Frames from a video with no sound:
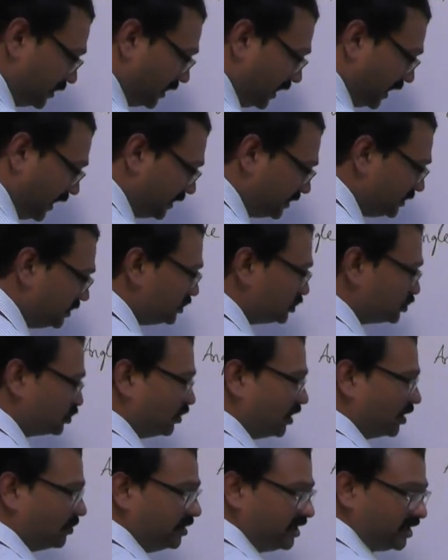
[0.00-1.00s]
And these two
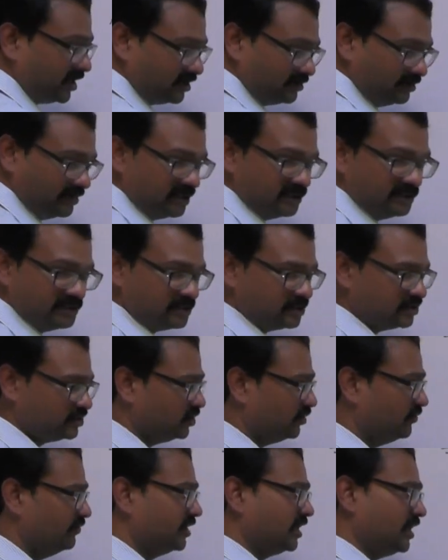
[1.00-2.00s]
are mirror images.
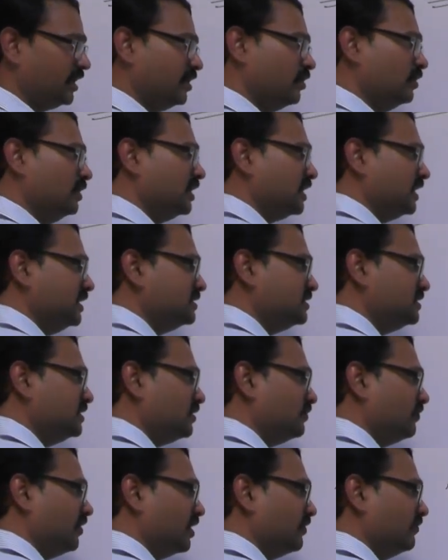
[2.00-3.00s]
So we can only
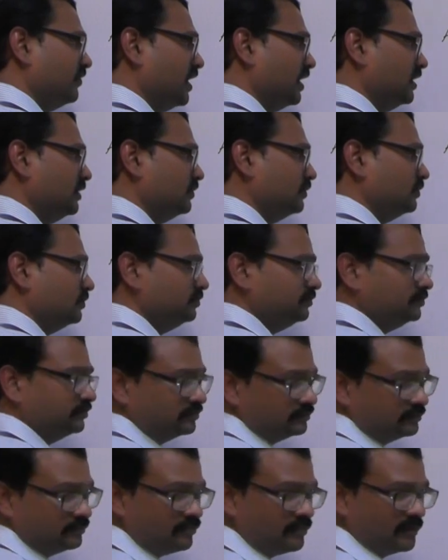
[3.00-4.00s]
consider one value,
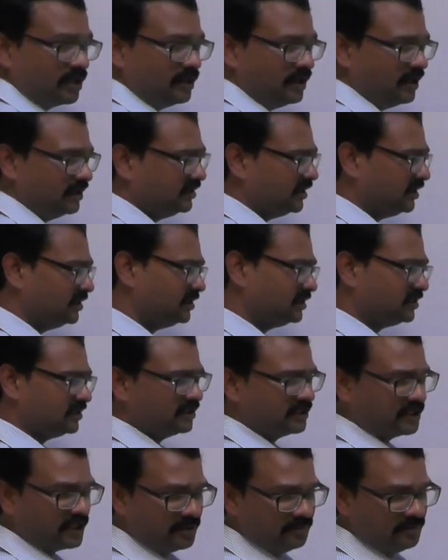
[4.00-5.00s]
right? The other
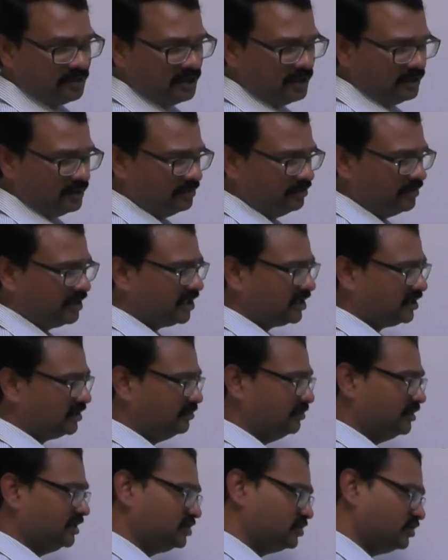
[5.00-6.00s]
thing can be mirror
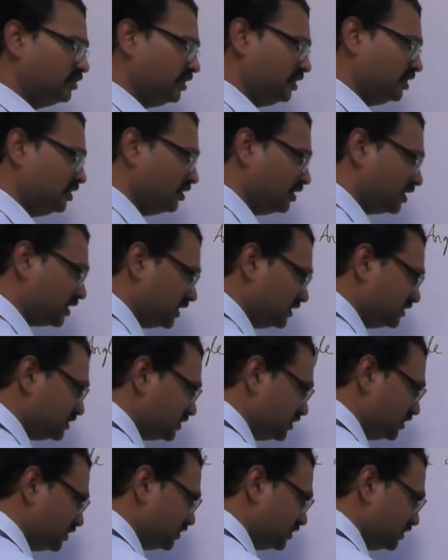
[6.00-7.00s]
image. So you need not
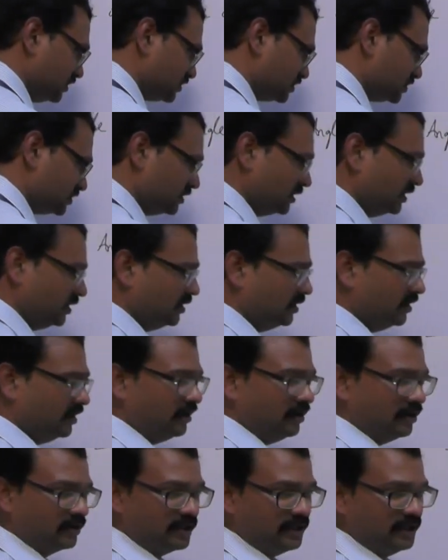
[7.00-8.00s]
consider this.
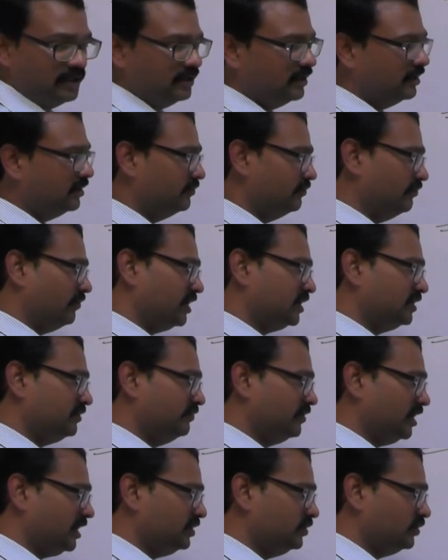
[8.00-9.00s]
Okay.
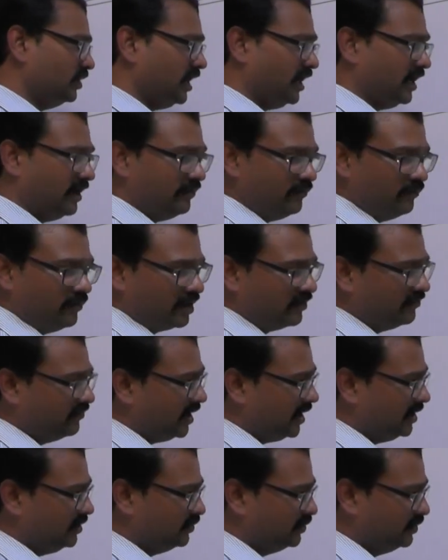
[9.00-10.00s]
When you have one
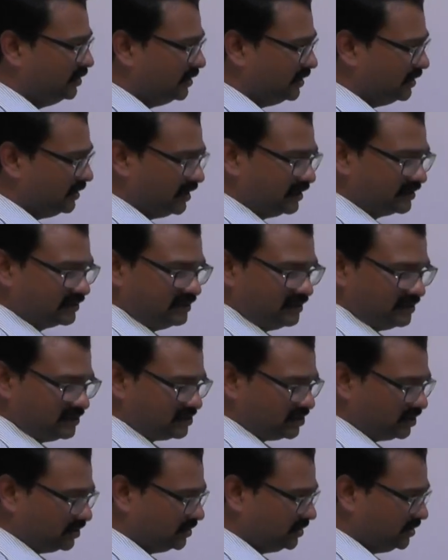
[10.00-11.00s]
value like
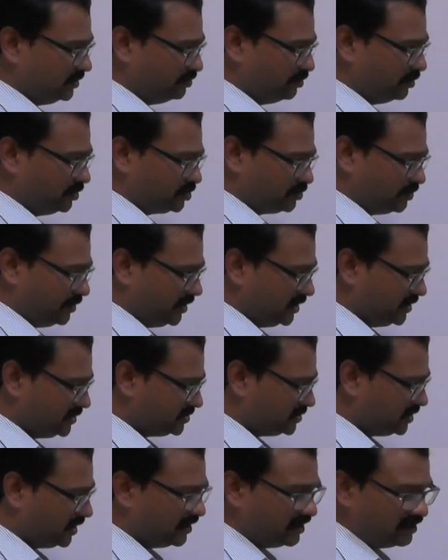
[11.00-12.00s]
this on the
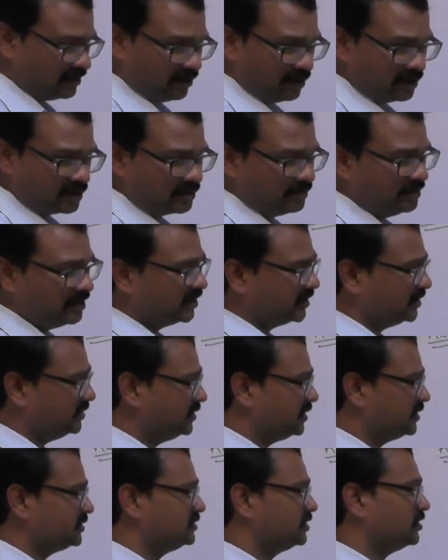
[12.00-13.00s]
space, then automatically
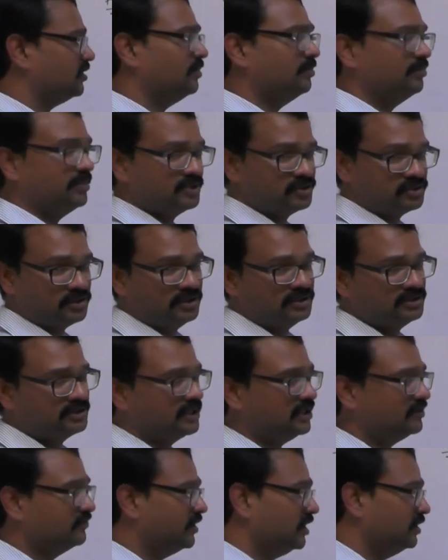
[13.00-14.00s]
there is a complex
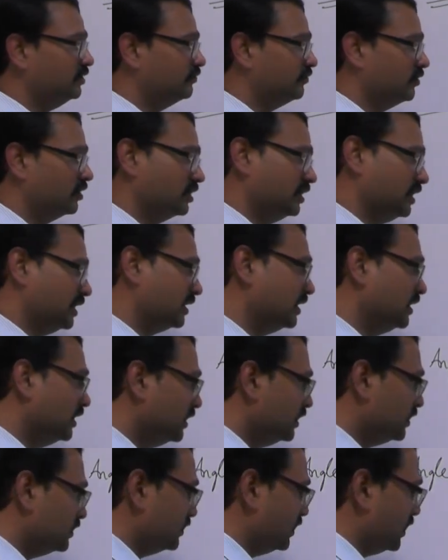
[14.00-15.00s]
conjugate value for that.
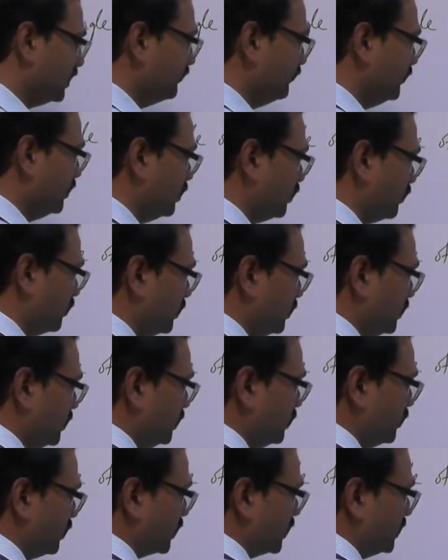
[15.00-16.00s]
Then we
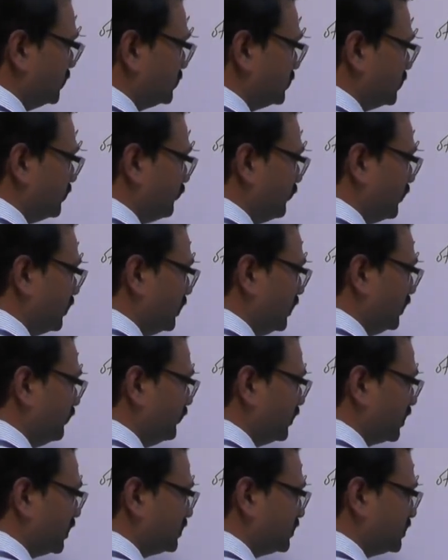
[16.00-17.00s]
need not consider for
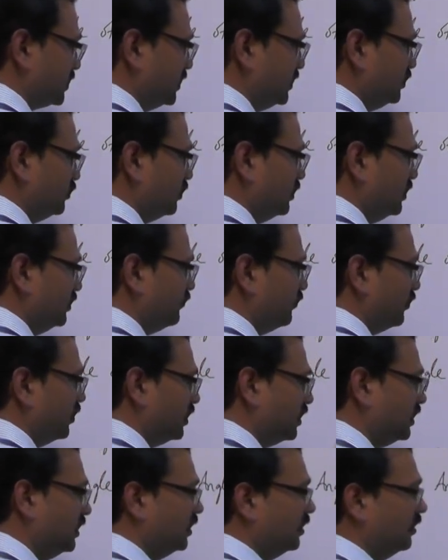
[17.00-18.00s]
that. We can study only for
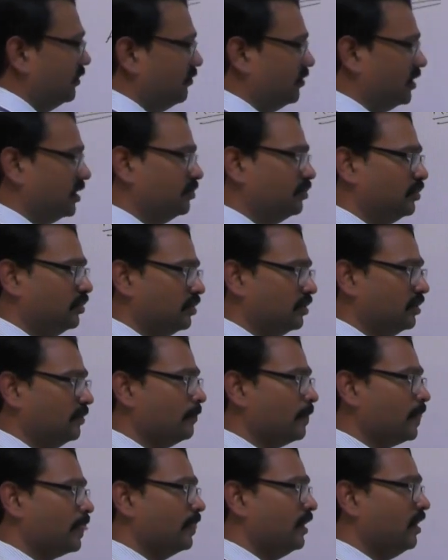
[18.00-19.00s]
one pole.
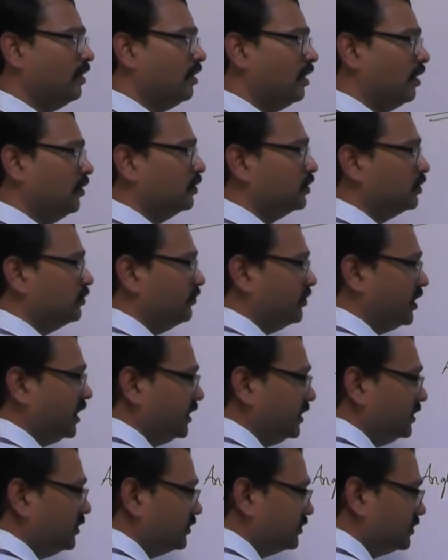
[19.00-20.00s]
Now how to
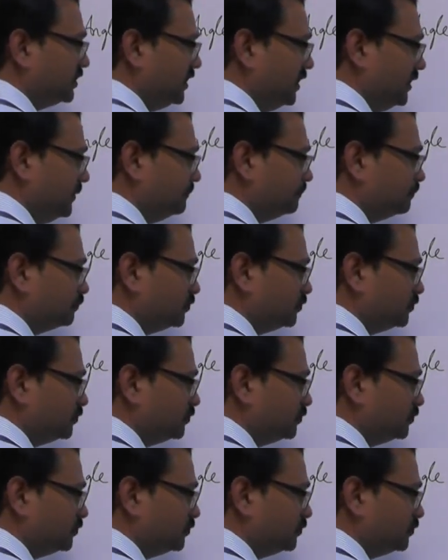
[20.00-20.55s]
find out the